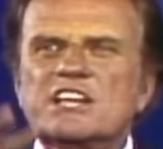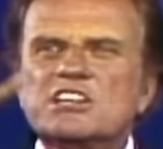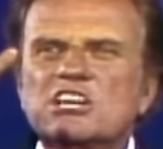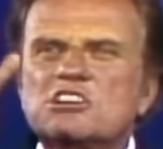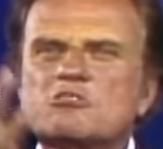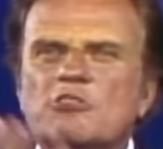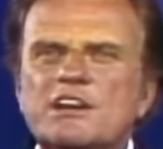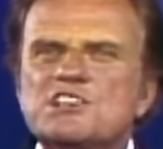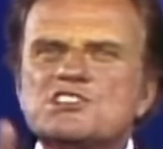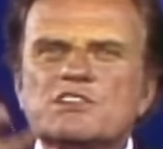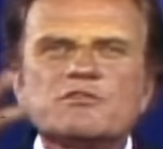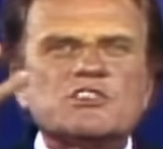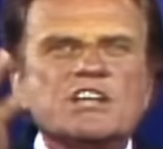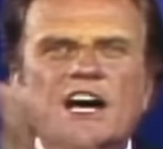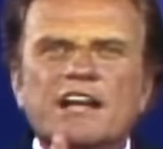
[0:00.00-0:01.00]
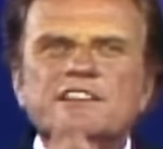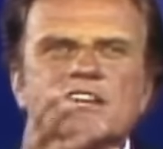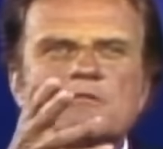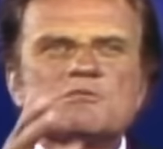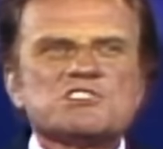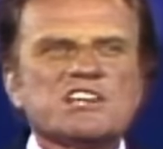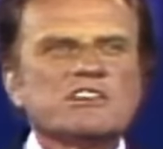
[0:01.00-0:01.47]
and the grace of God
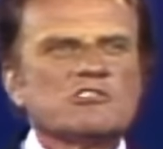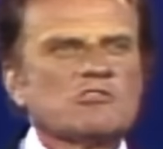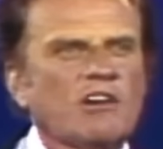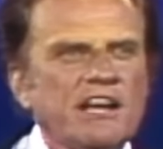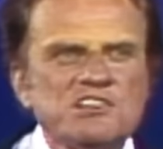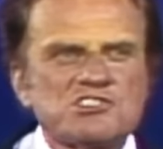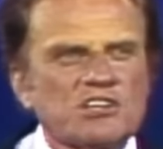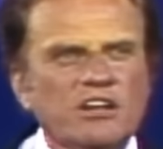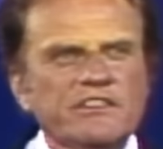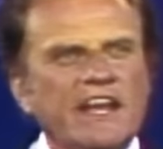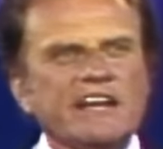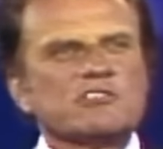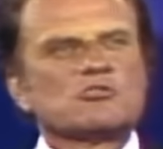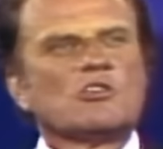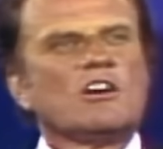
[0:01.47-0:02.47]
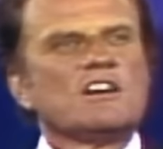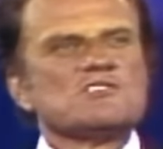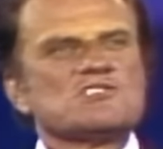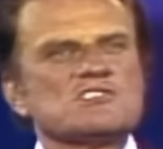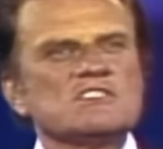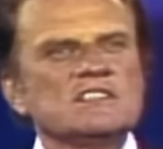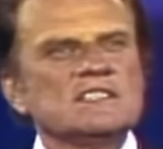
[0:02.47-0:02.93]
that was in Christ on that
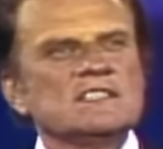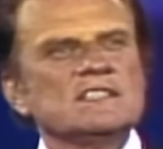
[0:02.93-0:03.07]
cross.